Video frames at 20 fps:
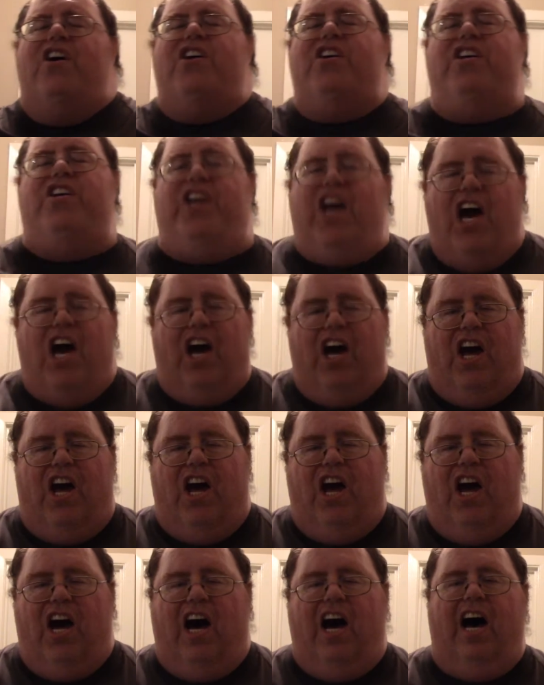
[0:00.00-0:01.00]

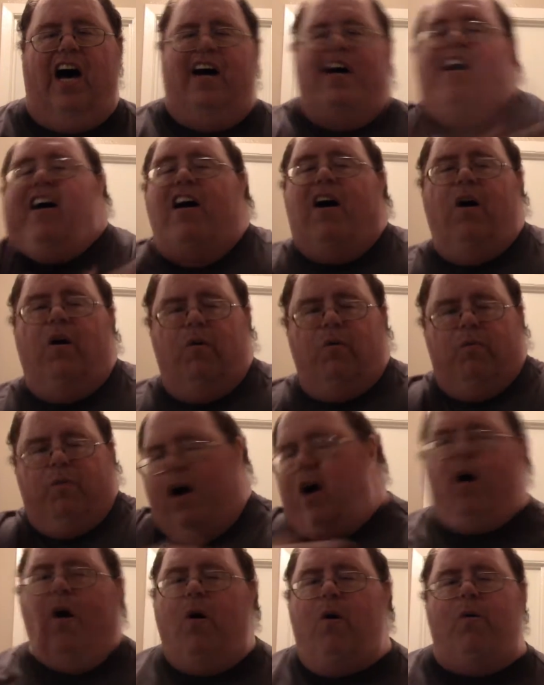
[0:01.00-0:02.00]
Yeah!
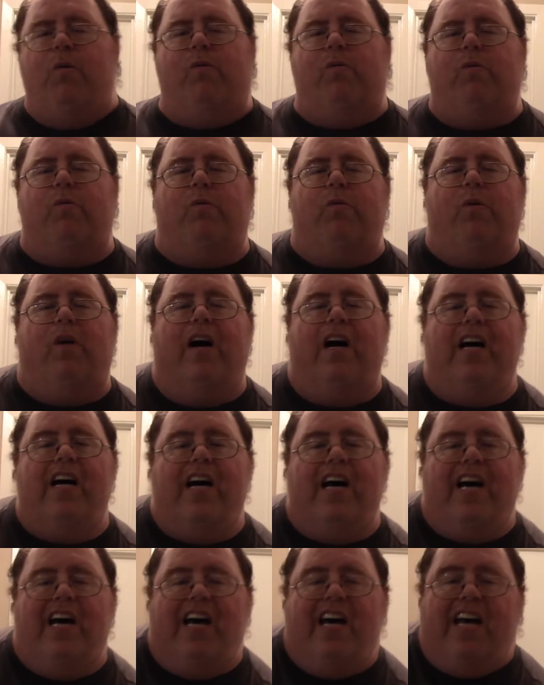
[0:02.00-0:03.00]
Woohoo!
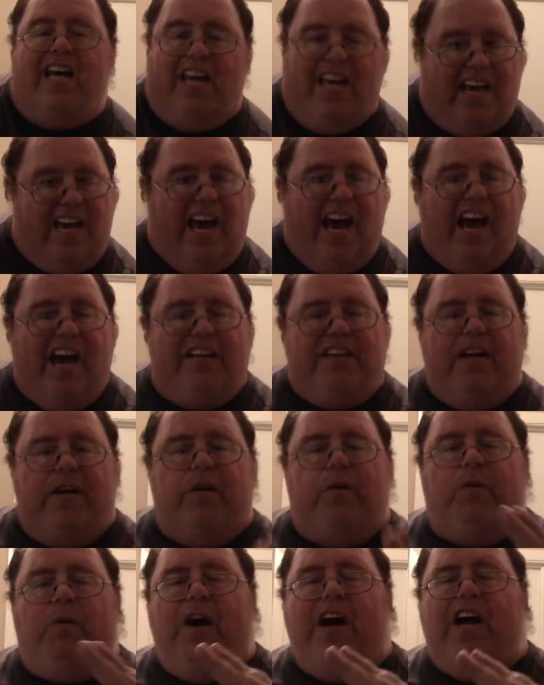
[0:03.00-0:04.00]
He has a
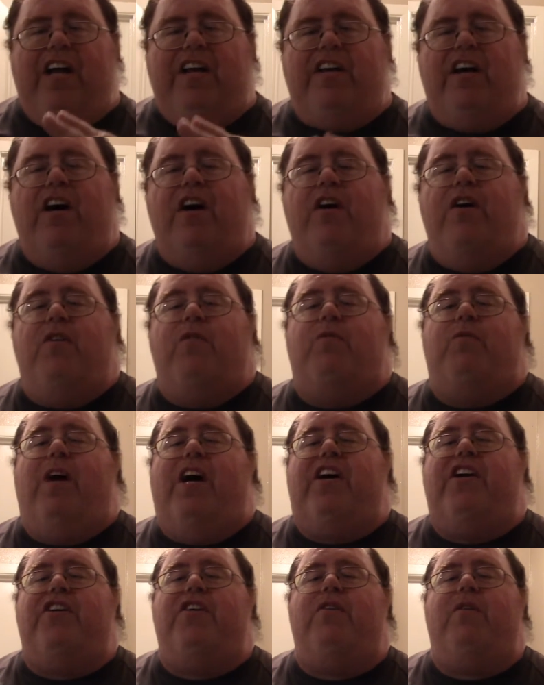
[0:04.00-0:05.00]
great
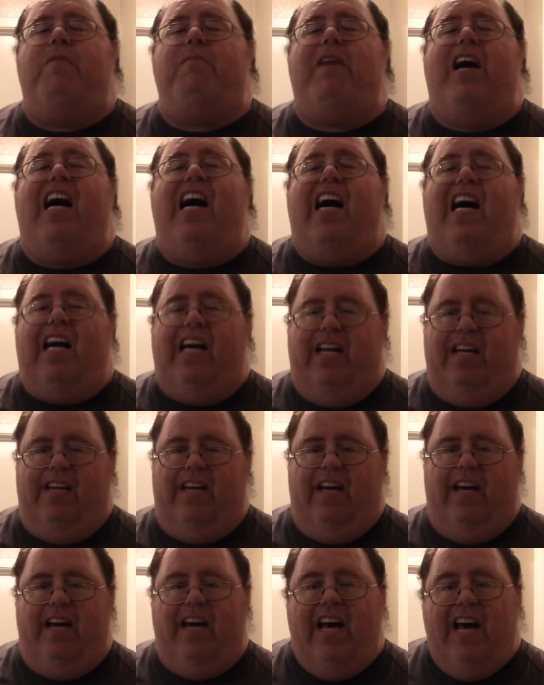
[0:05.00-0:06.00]
rational
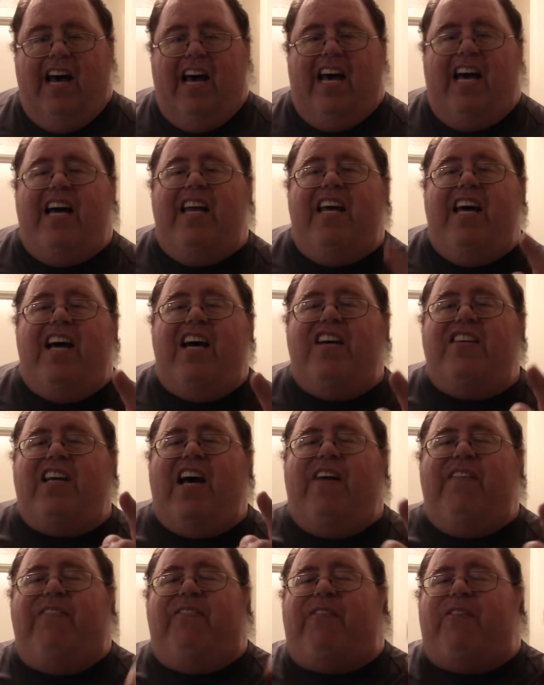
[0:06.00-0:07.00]
mind. It is
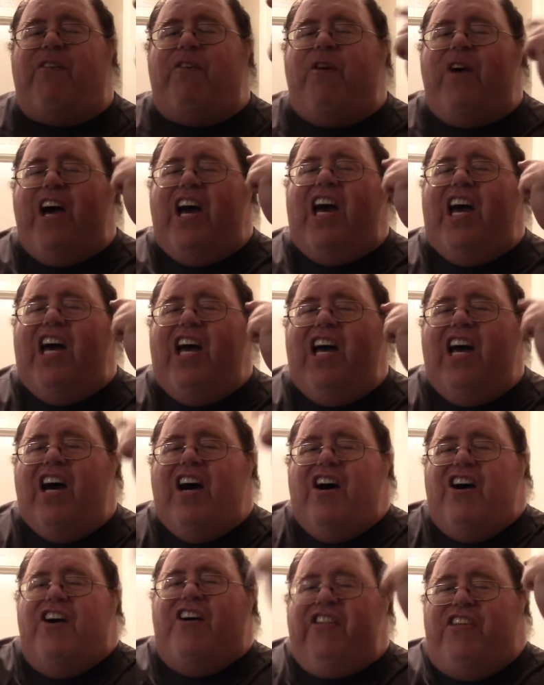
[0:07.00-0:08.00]
a free
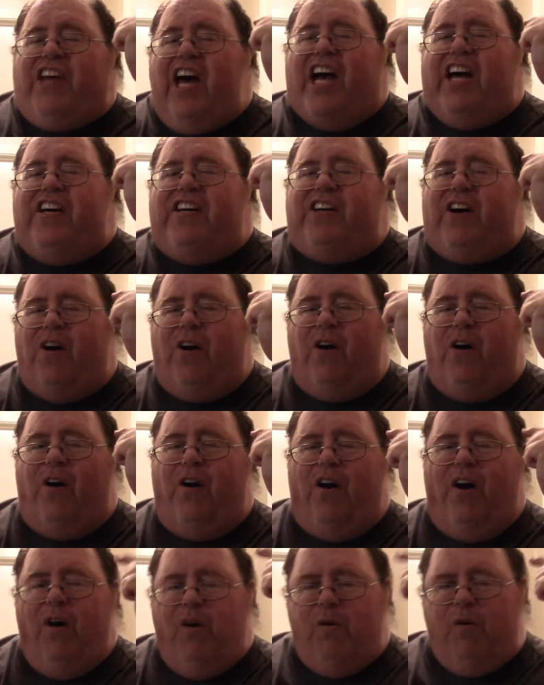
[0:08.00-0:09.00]

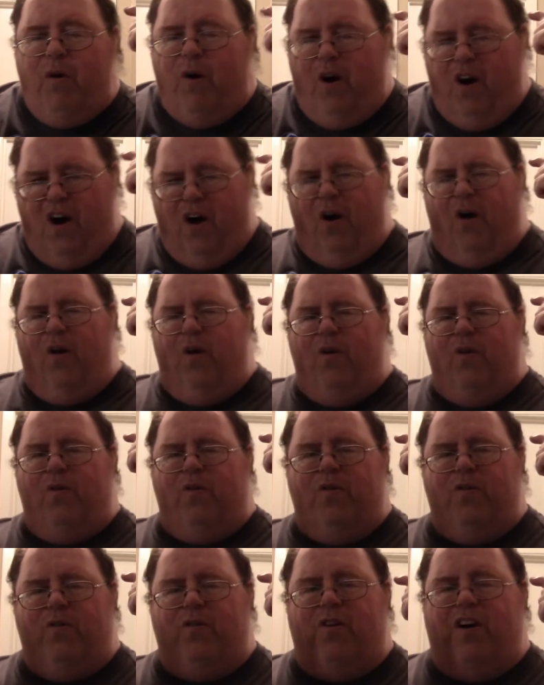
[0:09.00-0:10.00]
thinker.
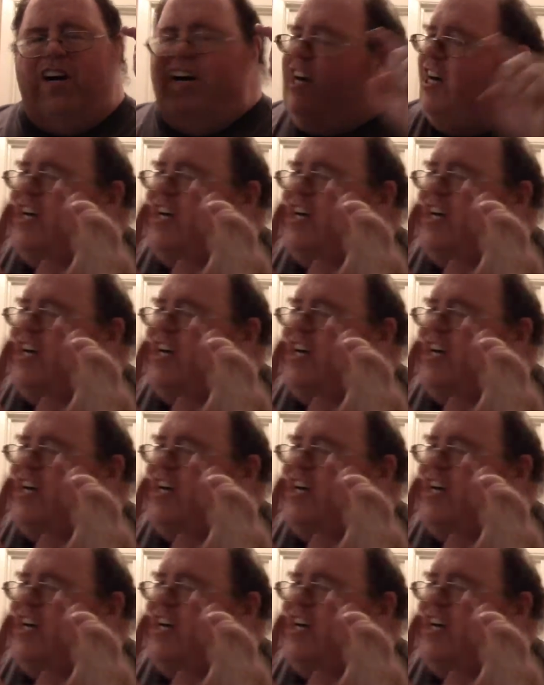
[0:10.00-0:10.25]
Woohoo!